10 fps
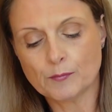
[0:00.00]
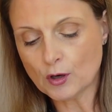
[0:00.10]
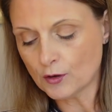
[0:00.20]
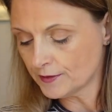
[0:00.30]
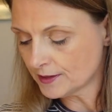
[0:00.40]

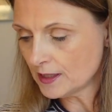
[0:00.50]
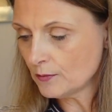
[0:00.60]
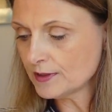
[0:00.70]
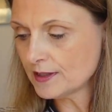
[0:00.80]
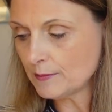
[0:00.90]
but obviously
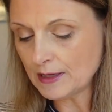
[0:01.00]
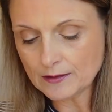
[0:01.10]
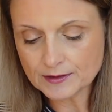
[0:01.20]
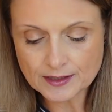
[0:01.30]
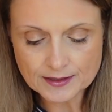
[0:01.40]
with seam
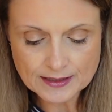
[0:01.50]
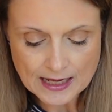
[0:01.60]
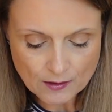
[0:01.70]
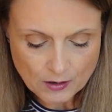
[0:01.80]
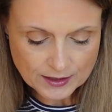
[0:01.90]
allowances.
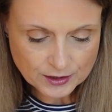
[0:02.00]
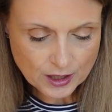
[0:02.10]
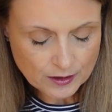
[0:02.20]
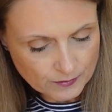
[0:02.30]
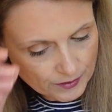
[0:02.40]
Now I
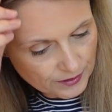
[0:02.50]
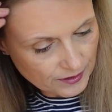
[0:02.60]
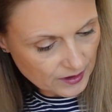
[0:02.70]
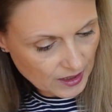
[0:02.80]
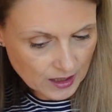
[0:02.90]
don't
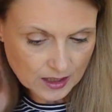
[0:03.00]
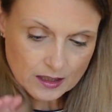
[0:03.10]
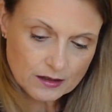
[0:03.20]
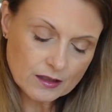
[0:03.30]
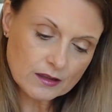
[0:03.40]

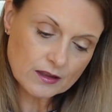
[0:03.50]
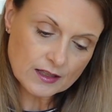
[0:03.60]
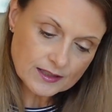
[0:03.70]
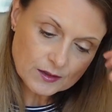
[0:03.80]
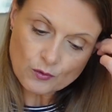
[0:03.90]
think that
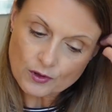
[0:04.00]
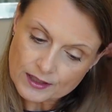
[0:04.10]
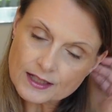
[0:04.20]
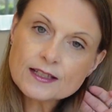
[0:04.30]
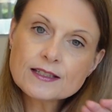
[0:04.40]
this
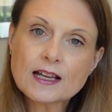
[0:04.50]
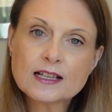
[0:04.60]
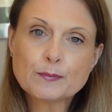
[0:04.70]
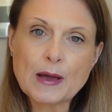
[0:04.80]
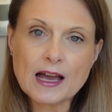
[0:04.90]
one is
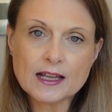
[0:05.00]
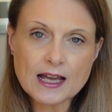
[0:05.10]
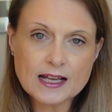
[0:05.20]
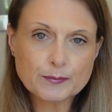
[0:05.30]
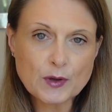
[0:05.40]
as bad
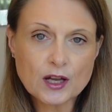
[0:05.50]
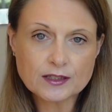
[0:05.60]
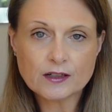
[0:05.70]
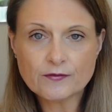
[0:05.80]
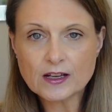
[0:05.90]
as
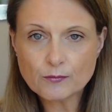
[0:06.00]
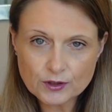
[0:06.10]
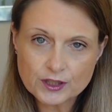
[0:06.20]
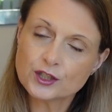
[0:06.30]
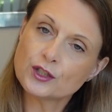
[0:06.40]
Burda. If
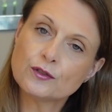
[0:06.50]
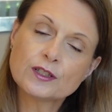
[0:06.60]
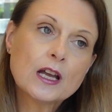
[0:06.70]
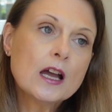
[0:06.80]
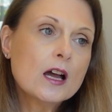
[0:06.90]
anybody's
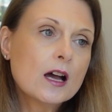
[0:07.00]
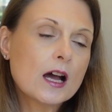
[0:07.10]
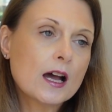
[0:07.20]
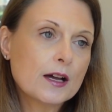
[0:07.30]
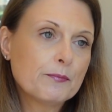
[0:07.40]
used
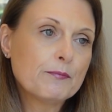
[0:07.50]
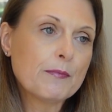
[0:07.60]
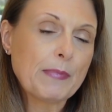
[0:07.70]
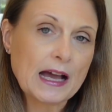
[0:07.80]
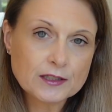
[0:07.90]

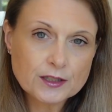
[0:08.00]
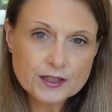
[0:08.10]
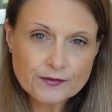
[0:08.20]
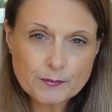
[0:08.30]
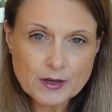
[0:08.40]

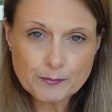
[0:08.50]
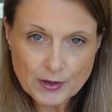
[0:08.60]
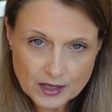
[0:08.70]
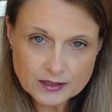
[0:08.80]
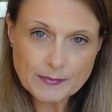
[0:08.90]
patterns from a
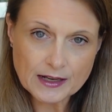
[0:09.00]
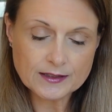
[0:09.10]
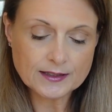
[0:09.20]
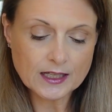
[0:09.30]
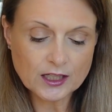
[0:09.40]
Burda
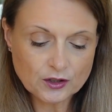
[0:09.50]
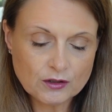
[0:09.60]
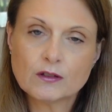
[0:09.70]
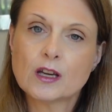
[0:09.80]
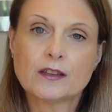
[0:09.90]
magazine,
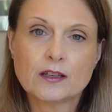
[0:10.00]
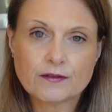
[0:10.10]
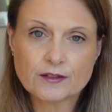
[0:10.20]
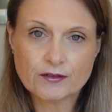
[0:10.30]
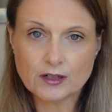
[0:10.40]
you'll know that you
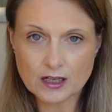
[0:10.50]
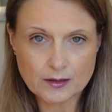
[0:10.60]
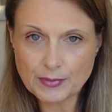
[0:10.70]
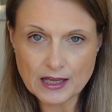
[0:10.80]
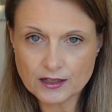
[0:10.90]
have to have like
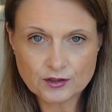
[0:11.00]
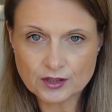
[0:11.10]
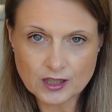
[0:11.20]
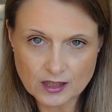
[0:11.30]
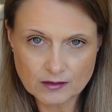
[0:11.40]
a
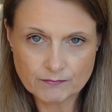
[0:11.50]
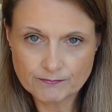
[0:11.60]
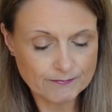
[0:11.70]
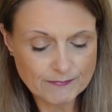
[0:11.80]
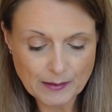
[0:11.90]
PhD in
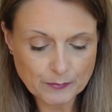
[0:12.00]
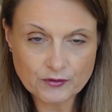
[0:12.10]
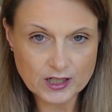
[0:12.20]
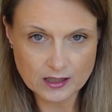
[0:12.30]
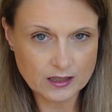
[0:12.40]
map
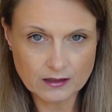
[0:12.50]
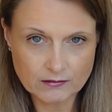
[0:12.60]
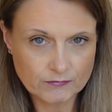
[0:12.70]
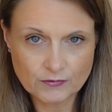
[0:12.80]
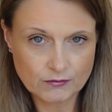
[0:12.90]
reading
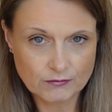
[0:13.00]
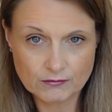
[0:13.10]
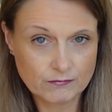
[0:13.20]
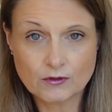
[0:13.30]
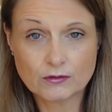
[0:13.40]
and
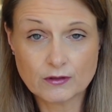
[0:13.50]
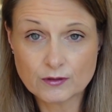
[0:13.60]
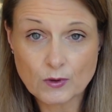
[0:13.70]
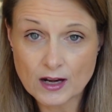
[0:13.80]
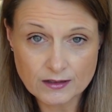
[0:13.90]
God
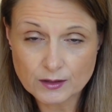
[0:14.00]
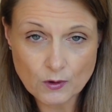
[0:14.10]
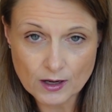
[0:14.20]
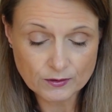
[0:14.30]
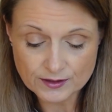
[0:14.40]
knows what else,
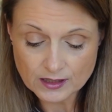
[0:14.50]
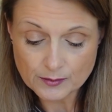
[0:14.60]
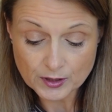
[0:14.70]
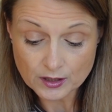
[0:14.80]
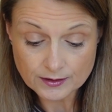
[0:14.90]
quite honestly,
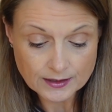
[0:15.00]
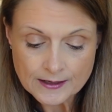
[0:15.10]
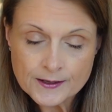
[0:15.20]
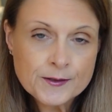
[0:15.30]
because